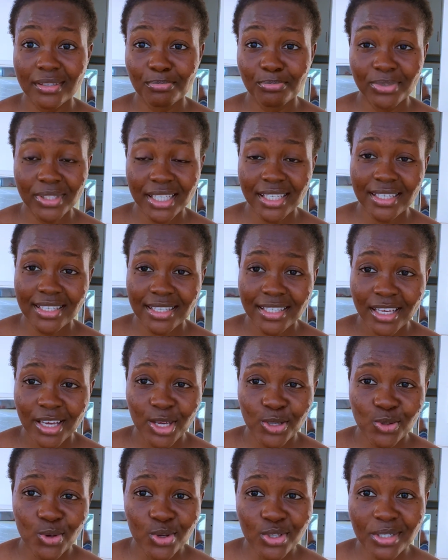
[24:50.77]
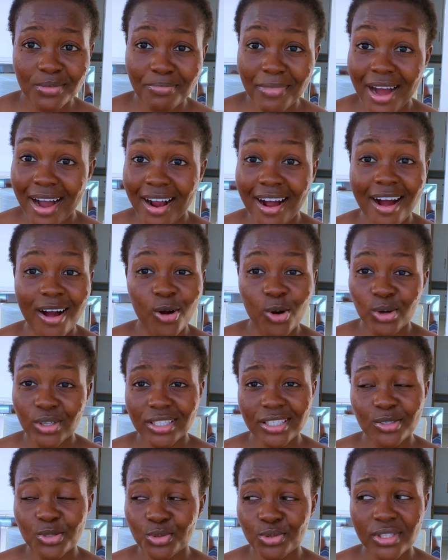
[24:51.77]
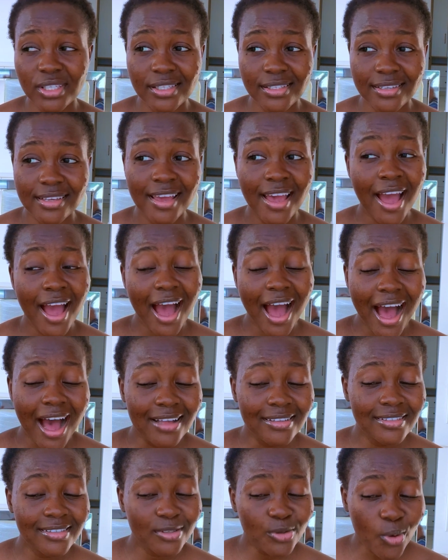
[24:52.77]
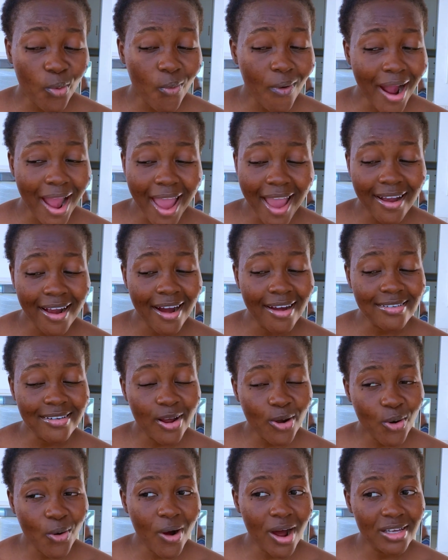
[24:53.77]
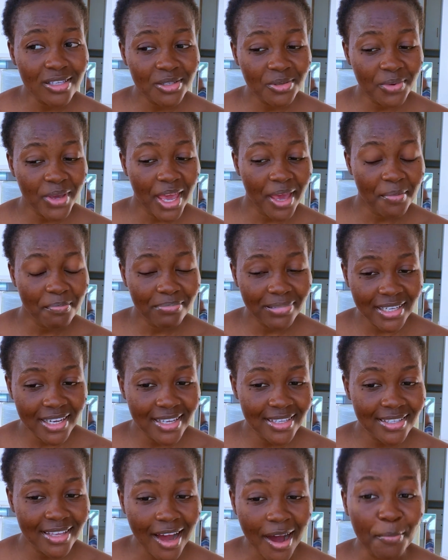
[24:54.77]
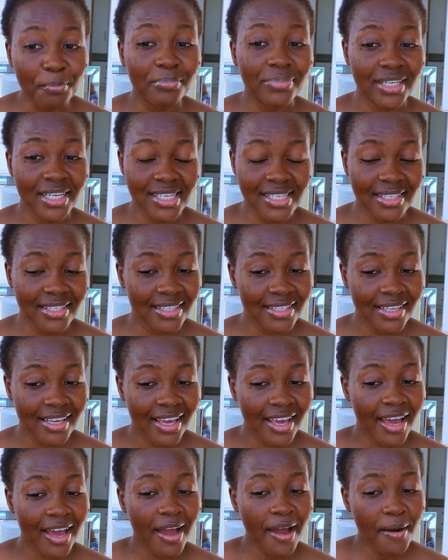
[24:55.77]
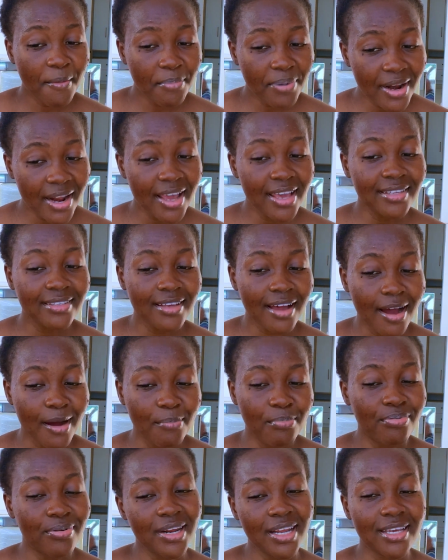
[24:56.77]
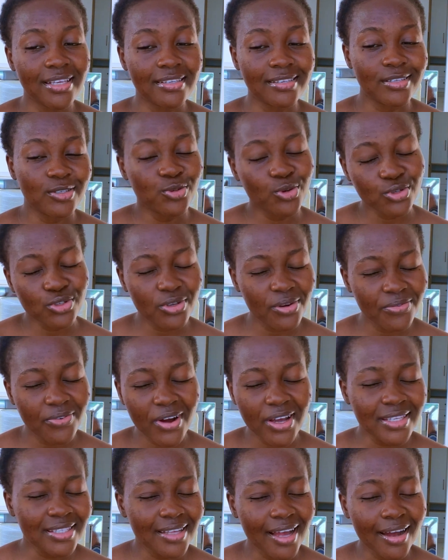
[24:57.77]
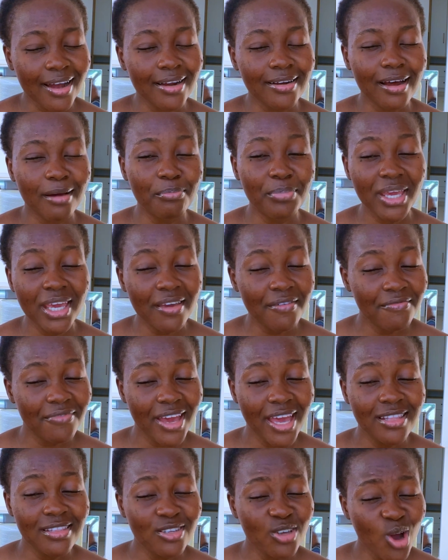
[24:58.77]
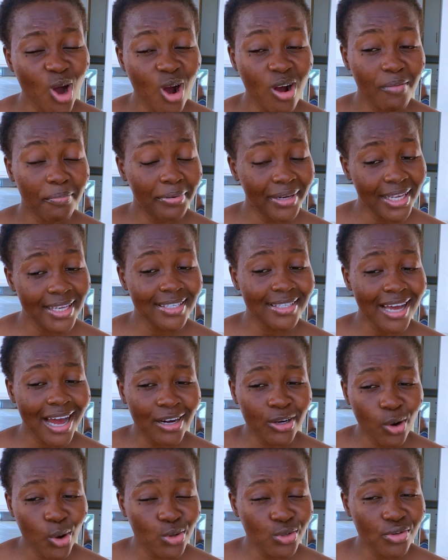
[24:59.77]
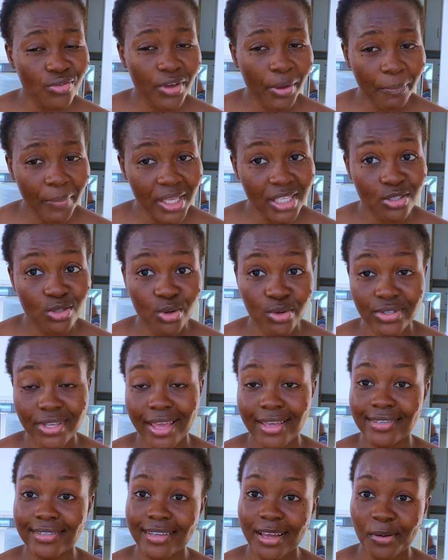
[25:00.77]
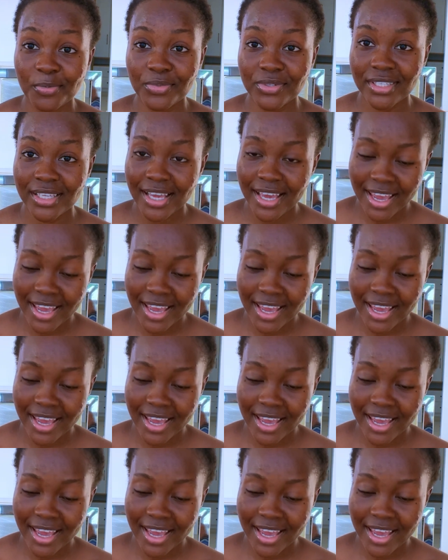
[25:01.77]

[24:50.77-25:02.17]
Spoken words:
Please, just mark according to this thing. And to Waec and Neco as well. Please and please. Please and please. Your suffer is not going to be in vain. Yo. Please, I don't want to repeat those exams.